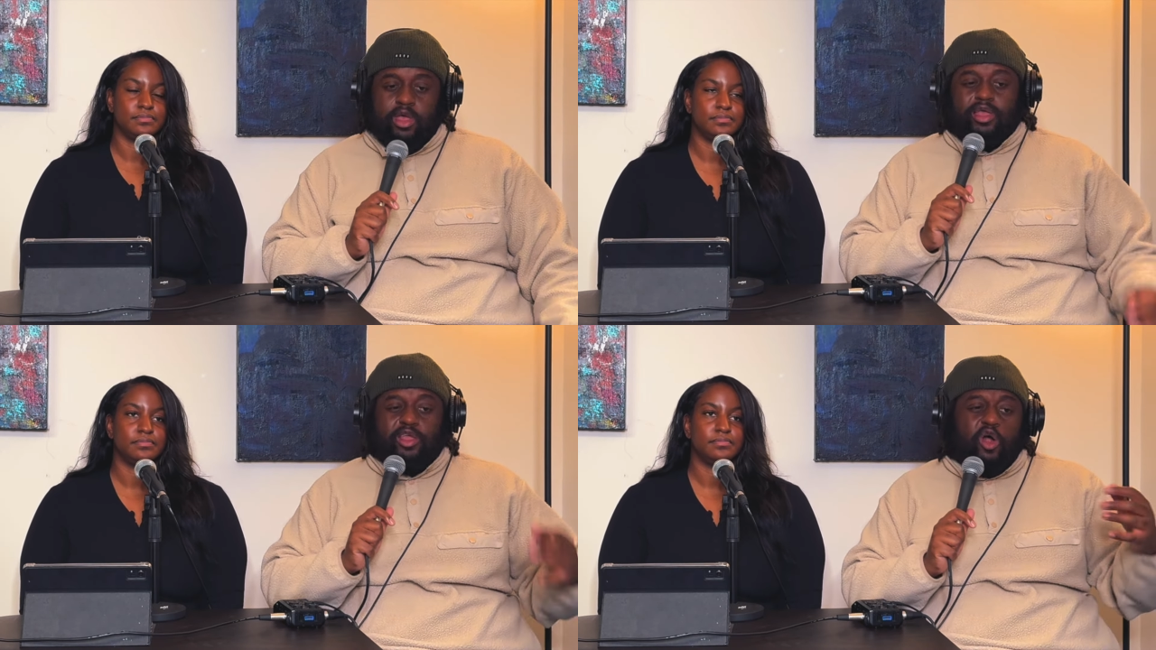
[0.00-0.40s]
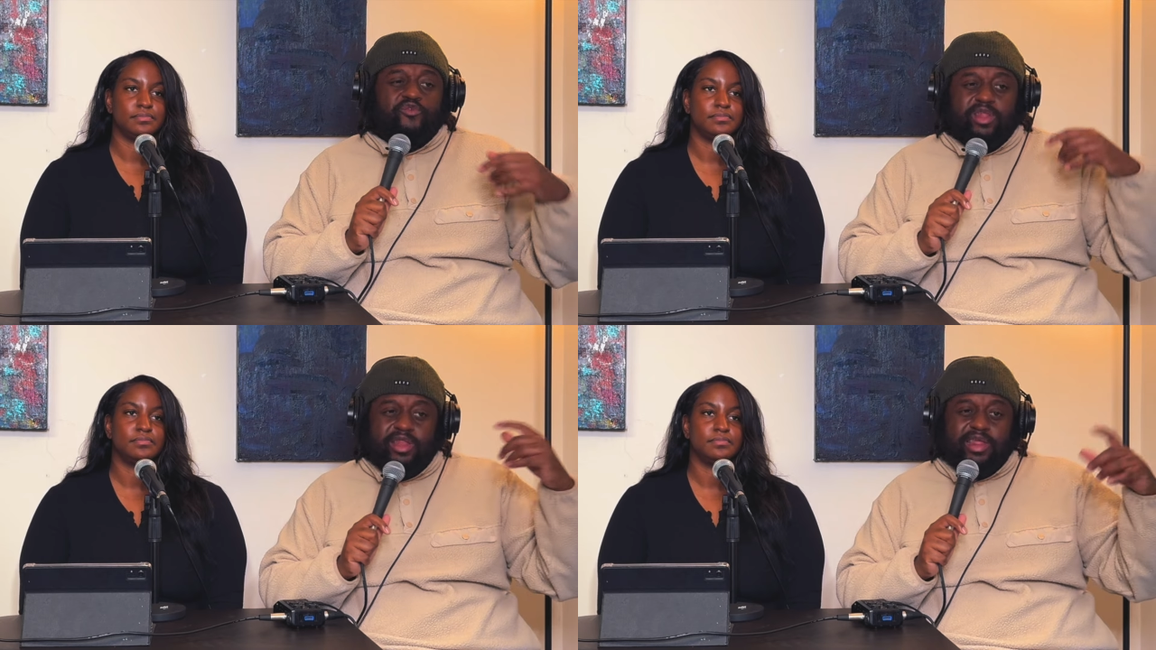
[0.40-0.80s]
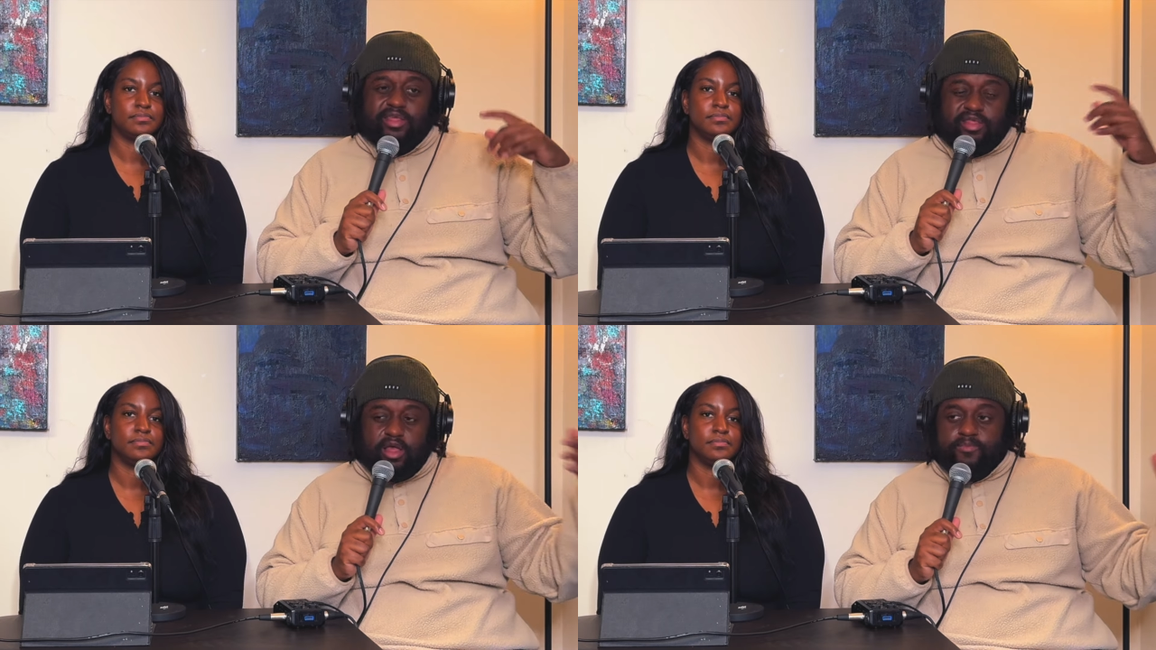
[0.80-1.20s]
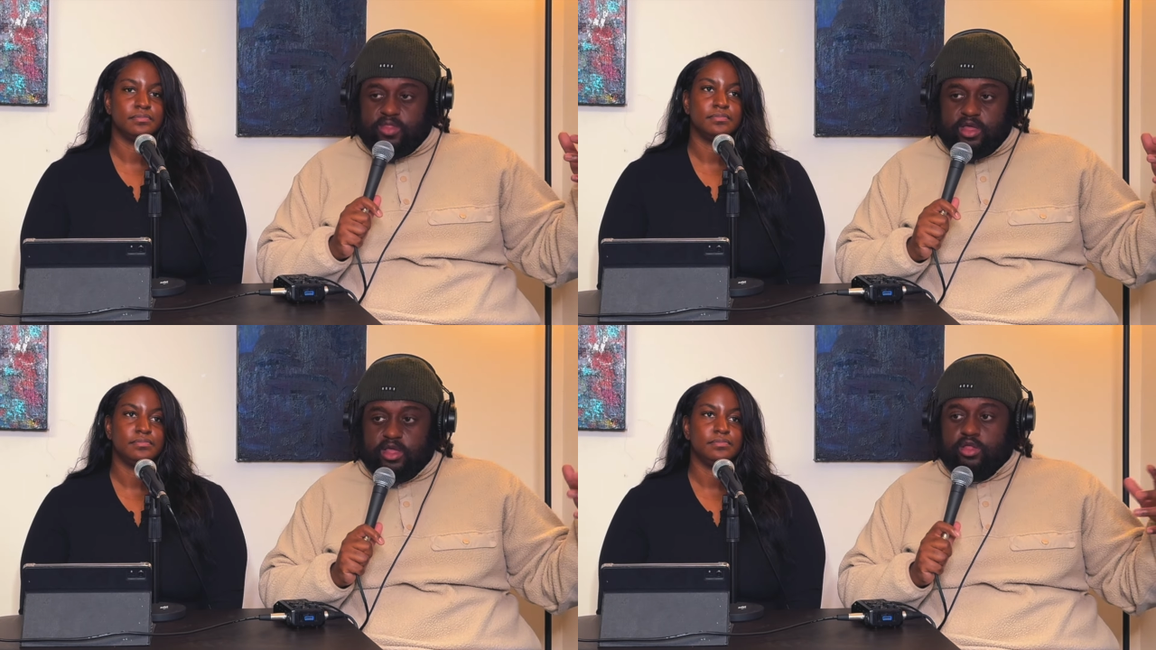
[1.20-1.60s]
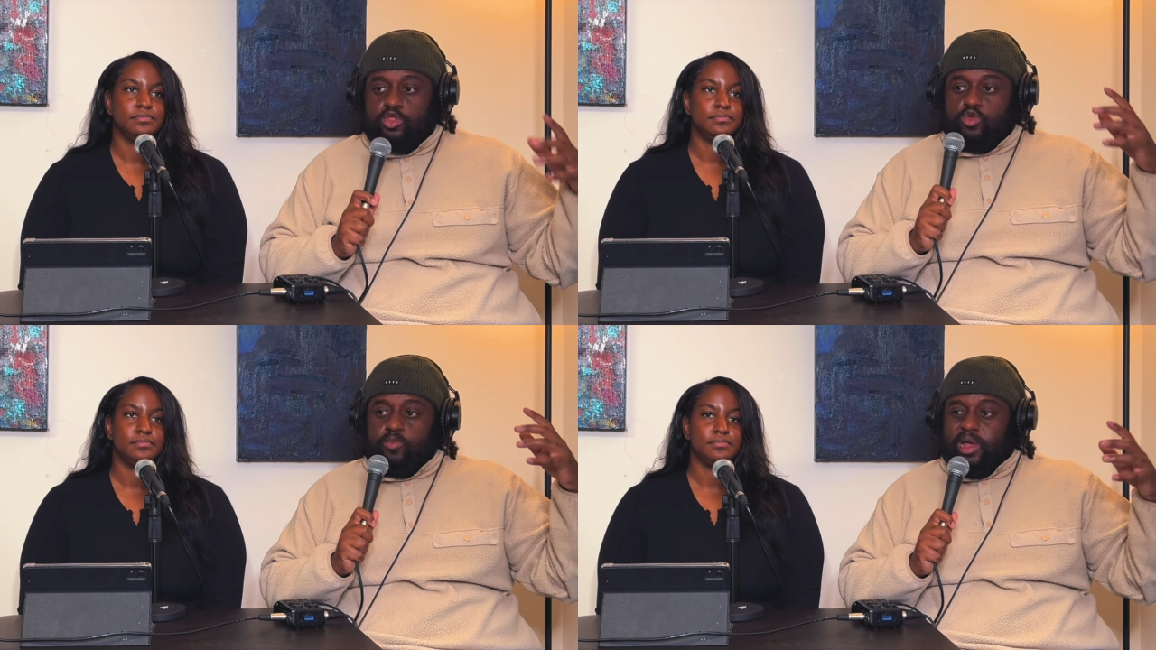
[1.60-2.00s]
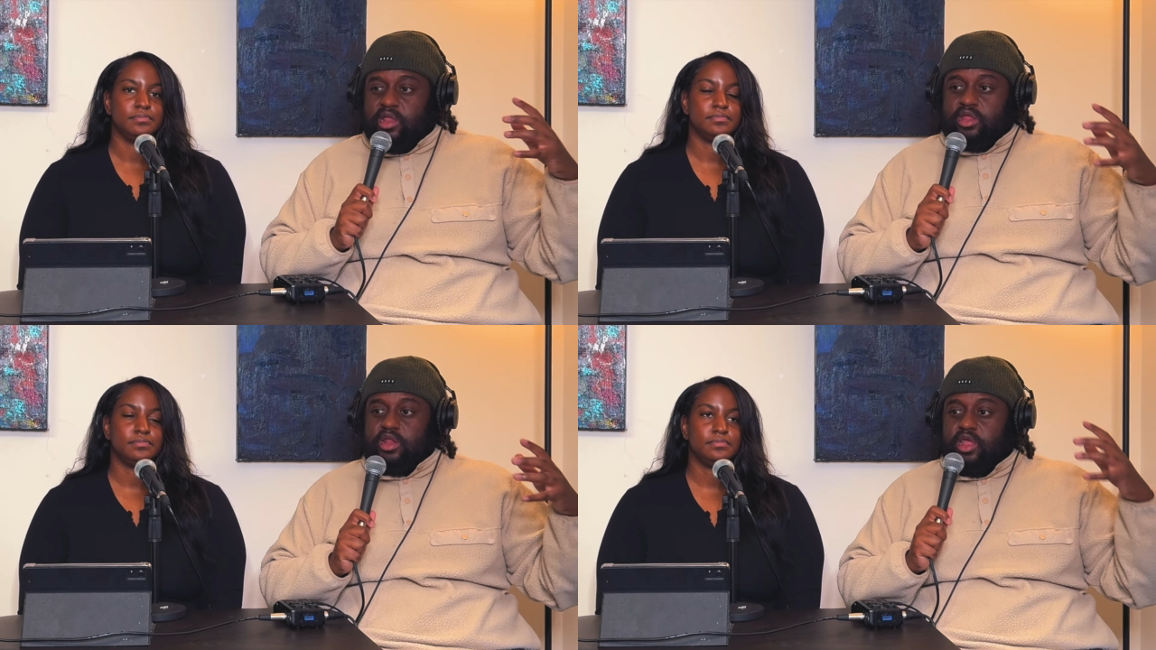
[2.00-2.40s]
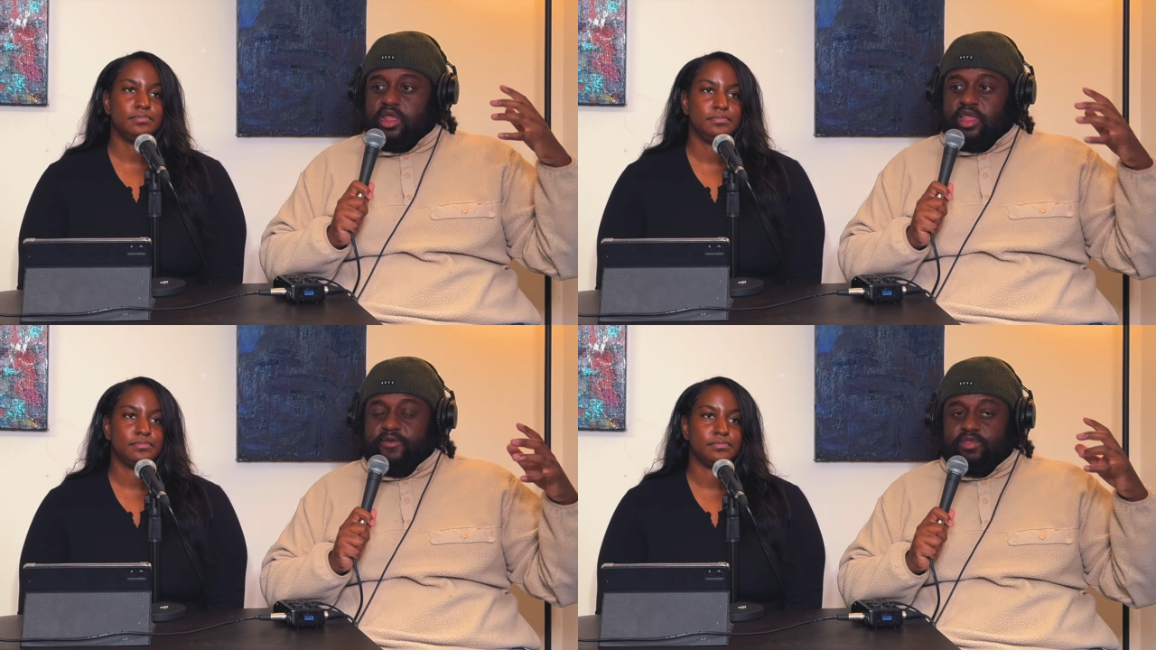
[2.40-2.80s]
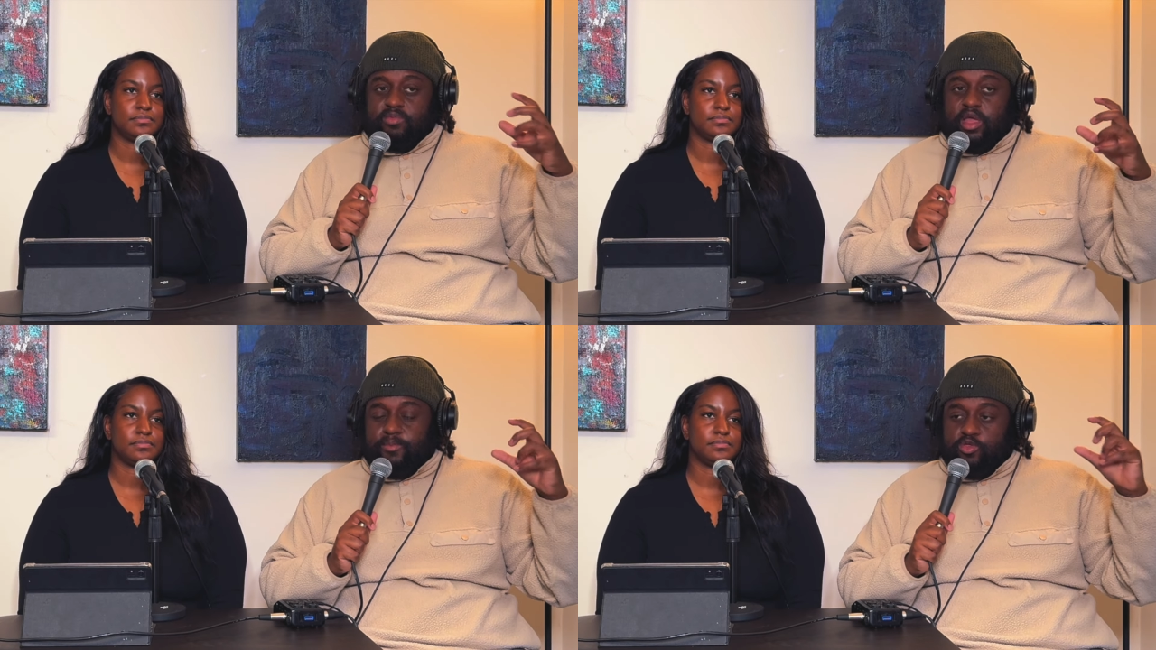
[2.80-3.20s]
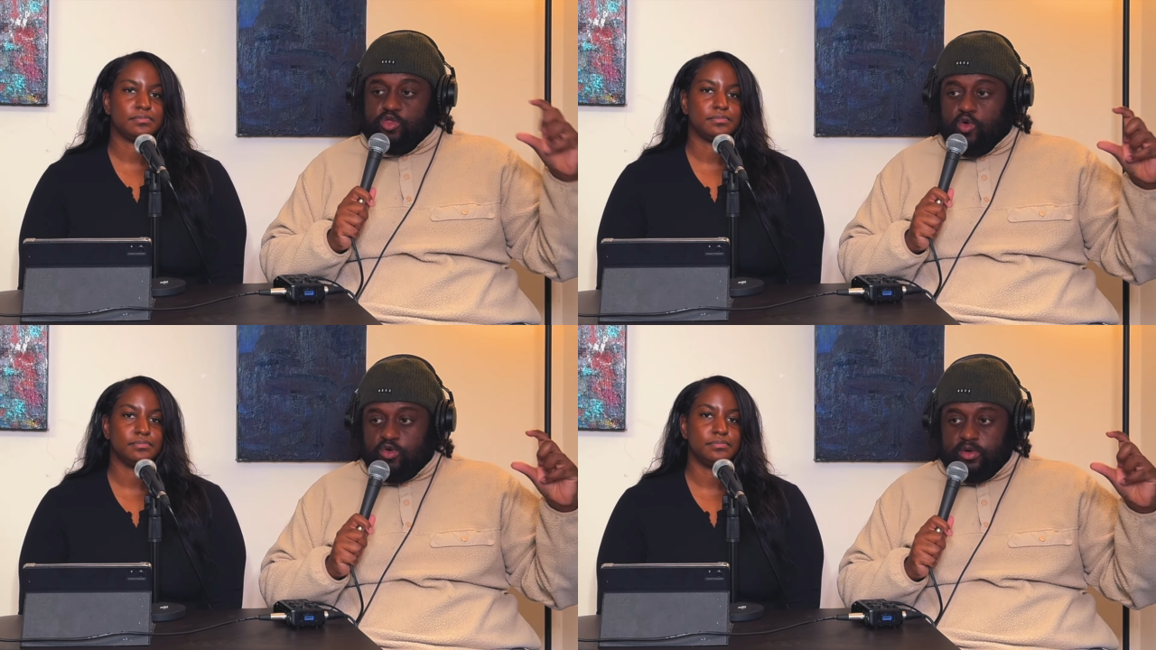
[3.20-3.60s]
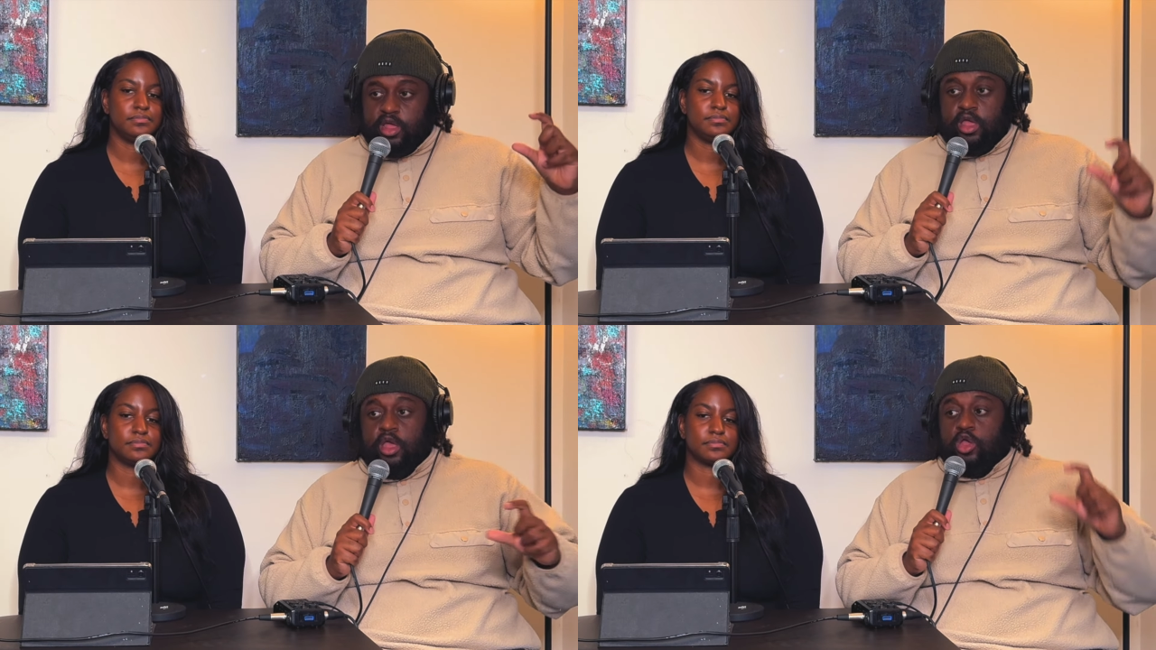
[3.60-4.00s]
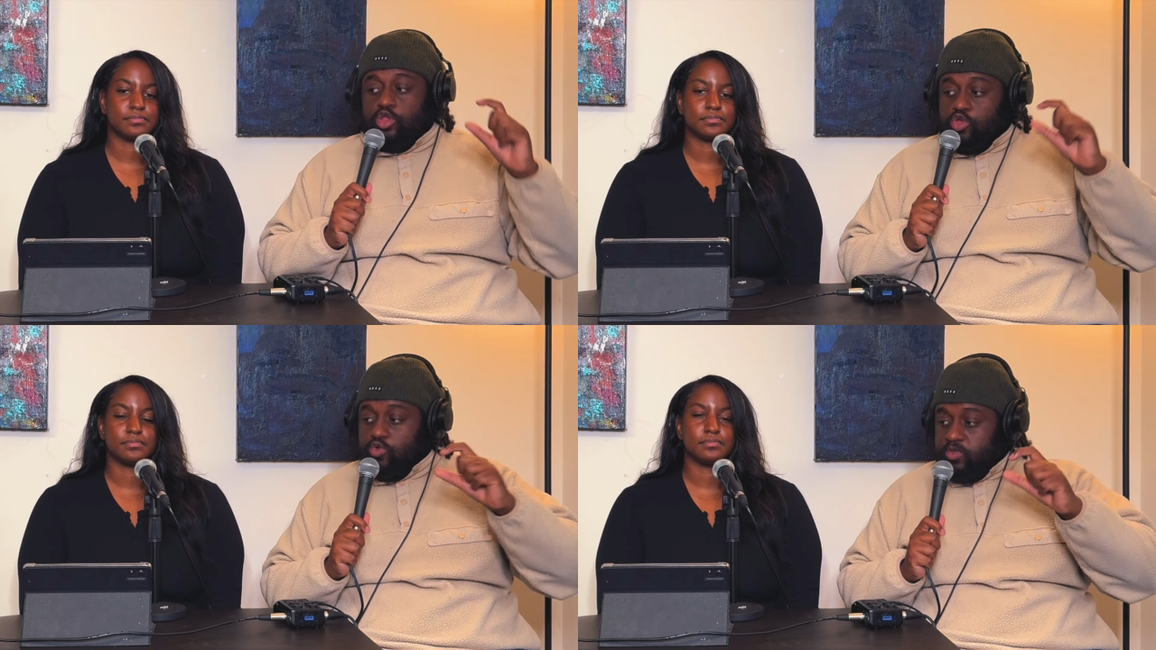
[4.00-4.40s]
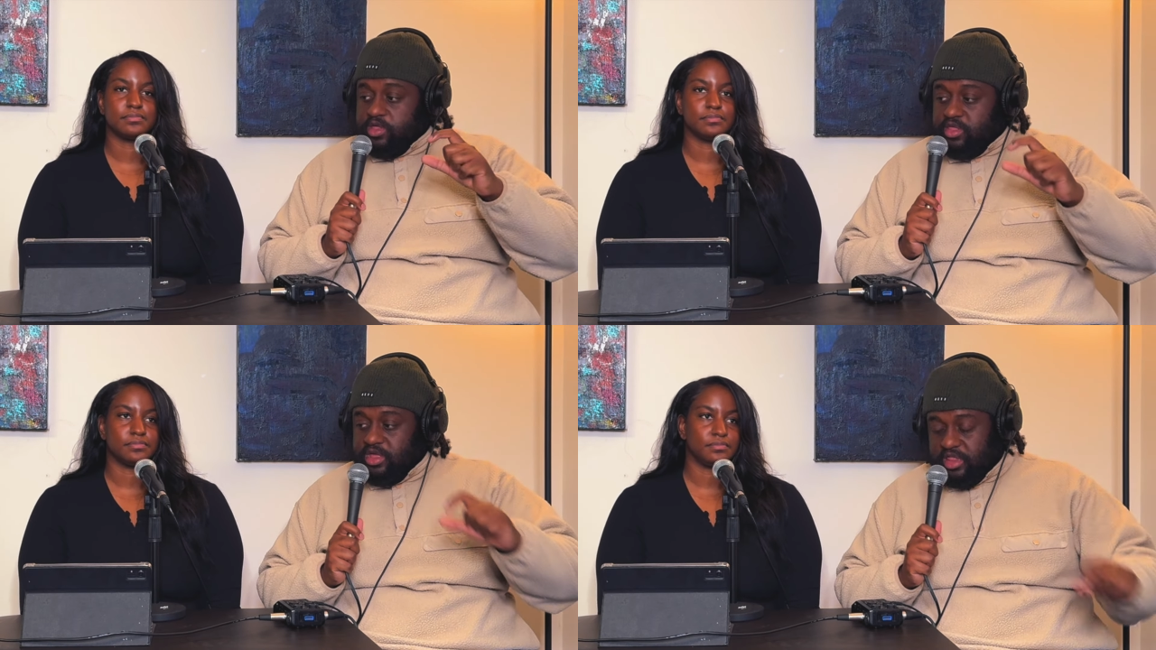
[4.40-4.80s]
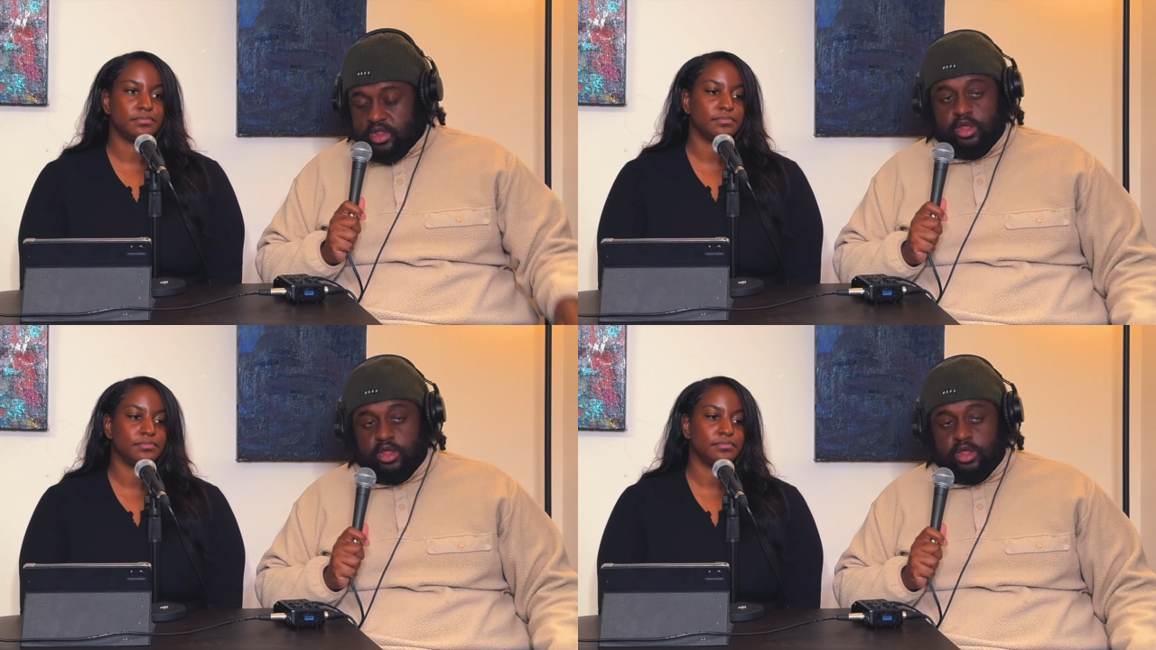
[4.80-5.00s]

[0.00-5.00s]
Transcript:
Speaker 1: Y'all really needed something to basically give some type of story to this season.